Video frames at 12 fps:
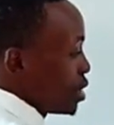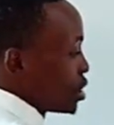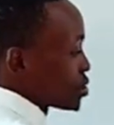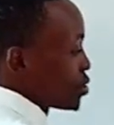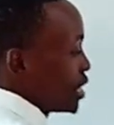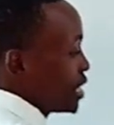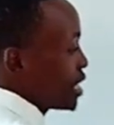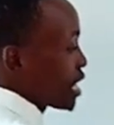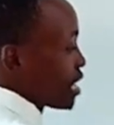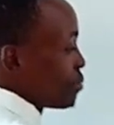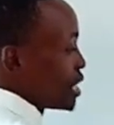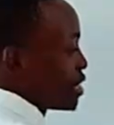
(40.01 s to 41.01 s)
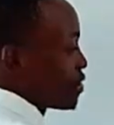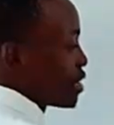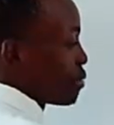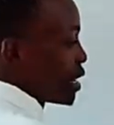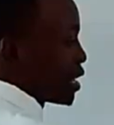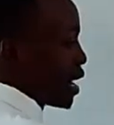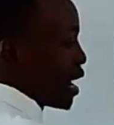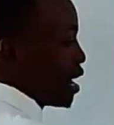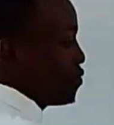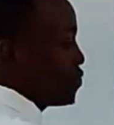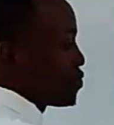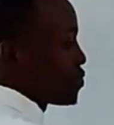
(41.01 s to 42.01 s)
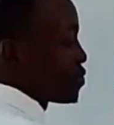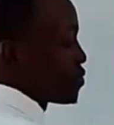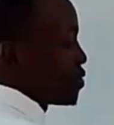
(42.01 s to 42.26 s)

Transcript: So area can be given by half,